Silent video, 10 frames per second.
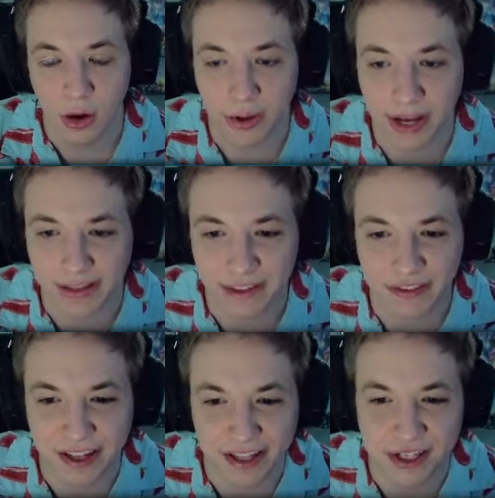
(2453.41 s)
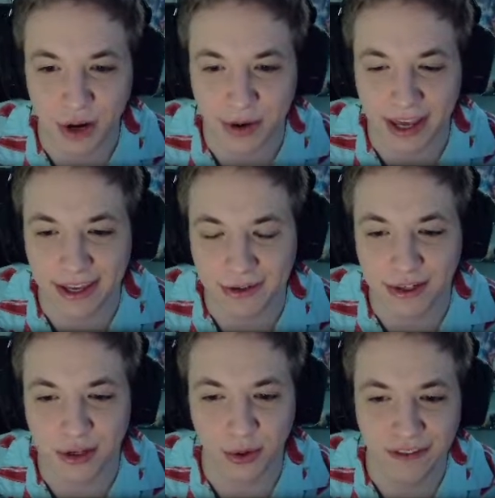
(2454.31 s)
We got the village. Okay, heals
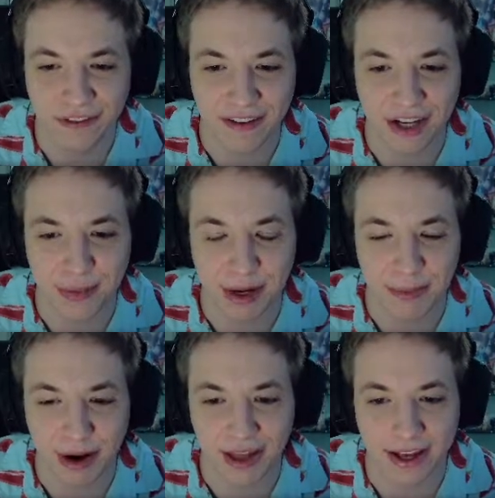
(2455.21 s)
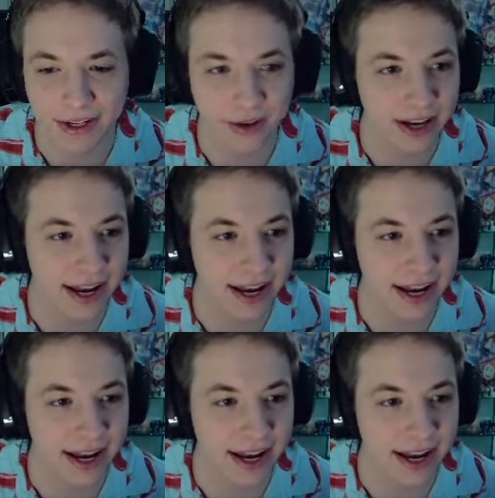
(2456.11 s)
25 HP upon entering,